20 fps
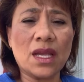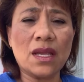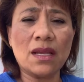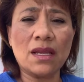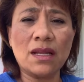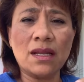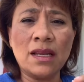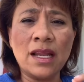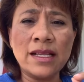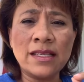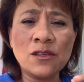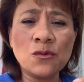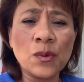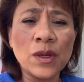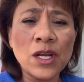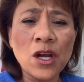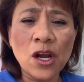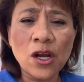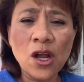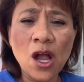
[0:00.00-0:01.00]
Let's
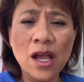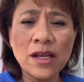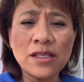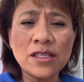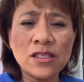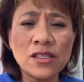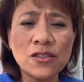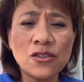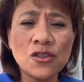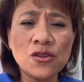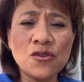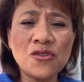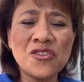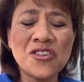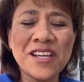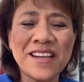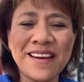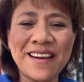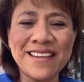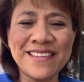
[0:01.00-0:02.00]
read our
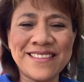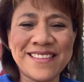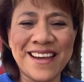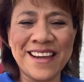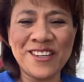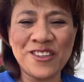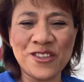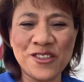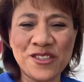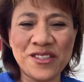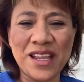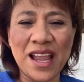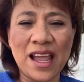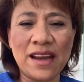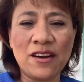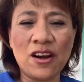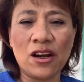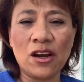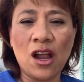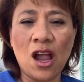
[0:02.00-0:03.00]
Constitution. Let's
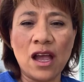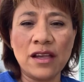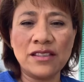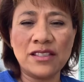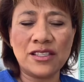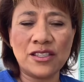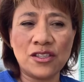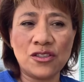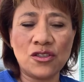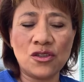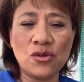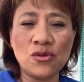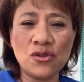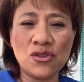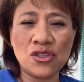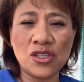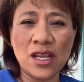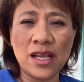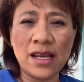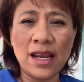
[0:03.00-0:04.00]
understand our
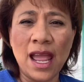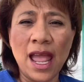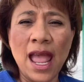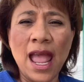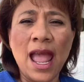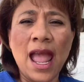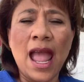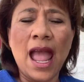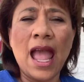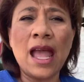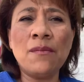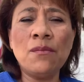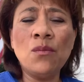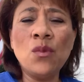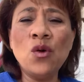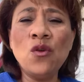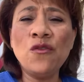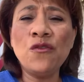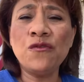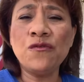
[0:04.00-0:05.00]
Constitution and
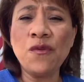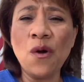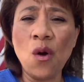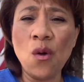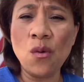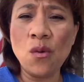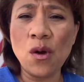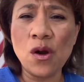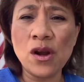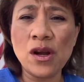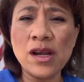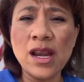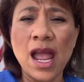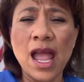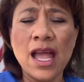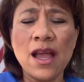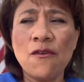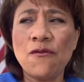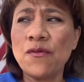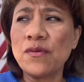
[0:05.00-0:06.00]
move forward
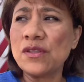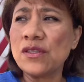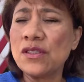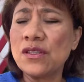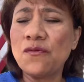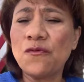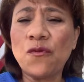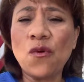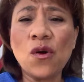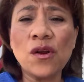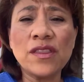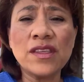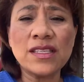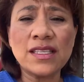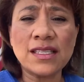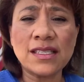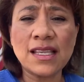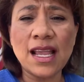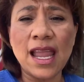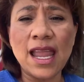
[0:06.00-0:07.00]
for the
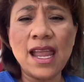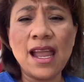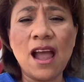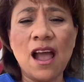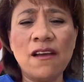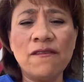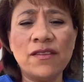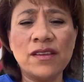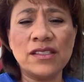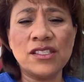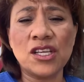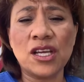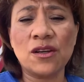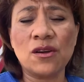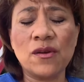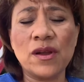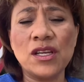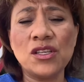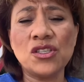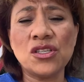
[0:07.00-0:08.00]
sake of the
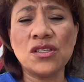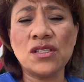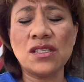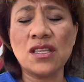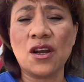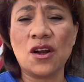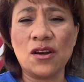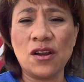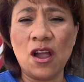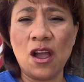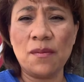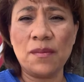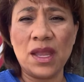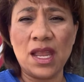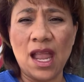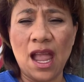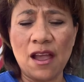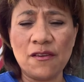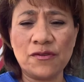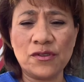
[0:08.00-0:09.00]
generations that are
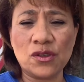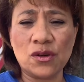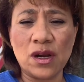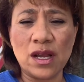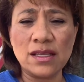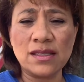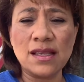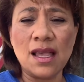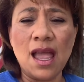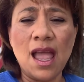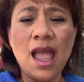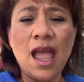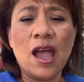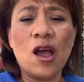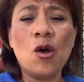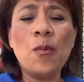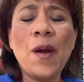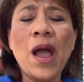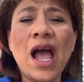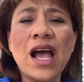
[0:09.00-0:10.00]
coming after us.
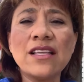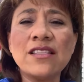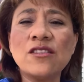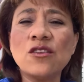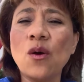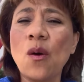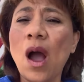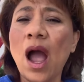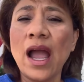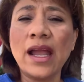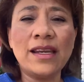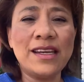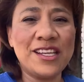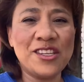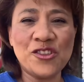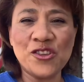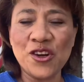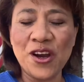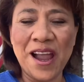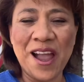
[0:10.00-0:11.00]
El Paso, I
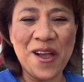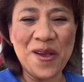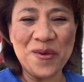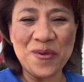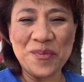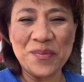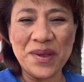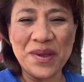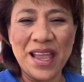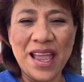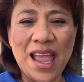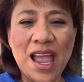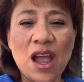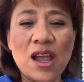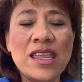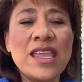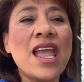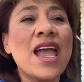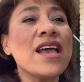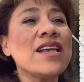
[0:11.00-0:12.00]
need your help.
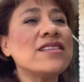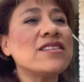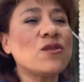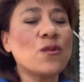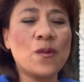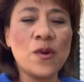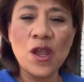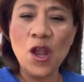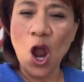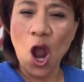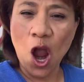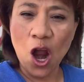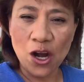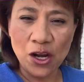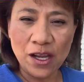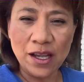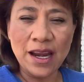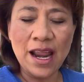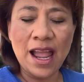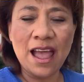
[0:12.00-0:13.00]
Yes, we
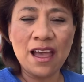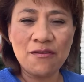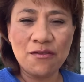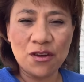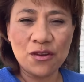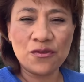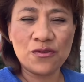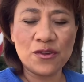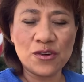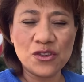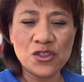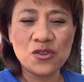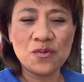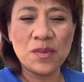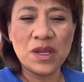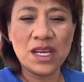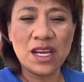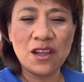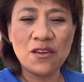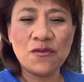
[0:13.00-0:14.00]
are going to have our first
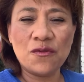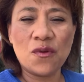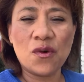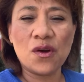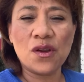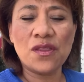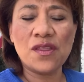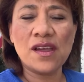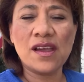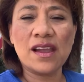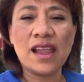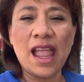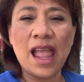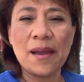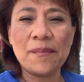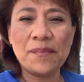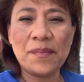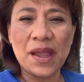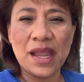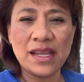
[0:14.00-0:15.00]
meeting for the
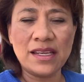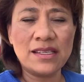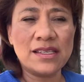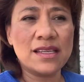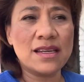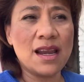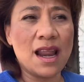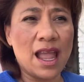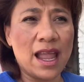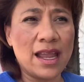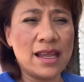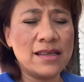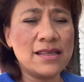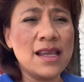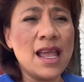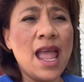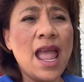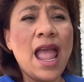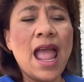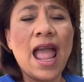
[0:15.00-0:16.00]
campaign tonight.
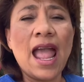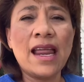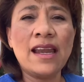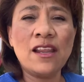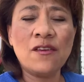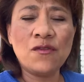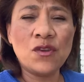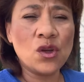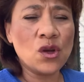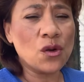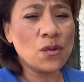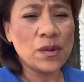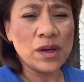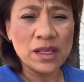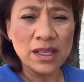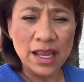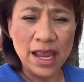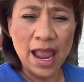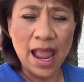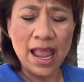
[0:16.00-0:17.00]
And if you're
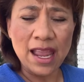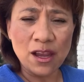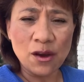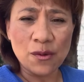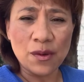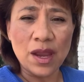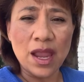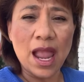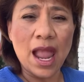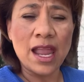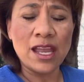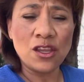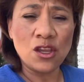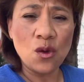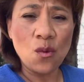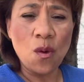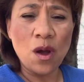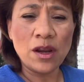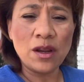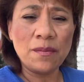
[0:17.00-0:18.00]
really angry and
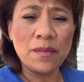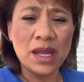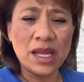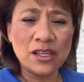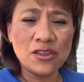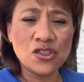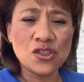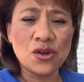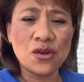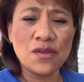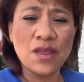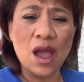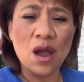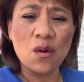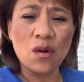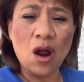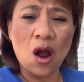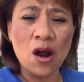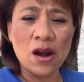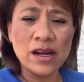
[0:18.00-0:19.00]
you want to make sure that
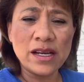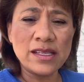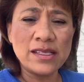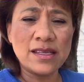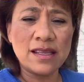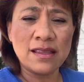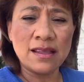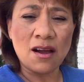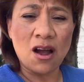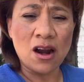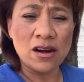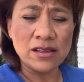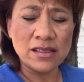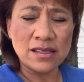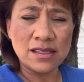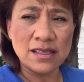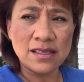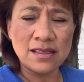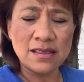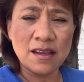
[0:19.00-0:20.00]
our
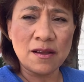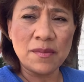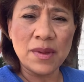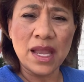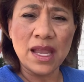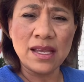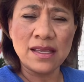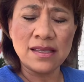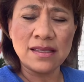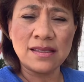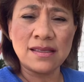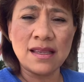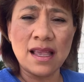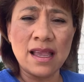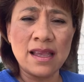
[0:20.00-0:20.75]
system is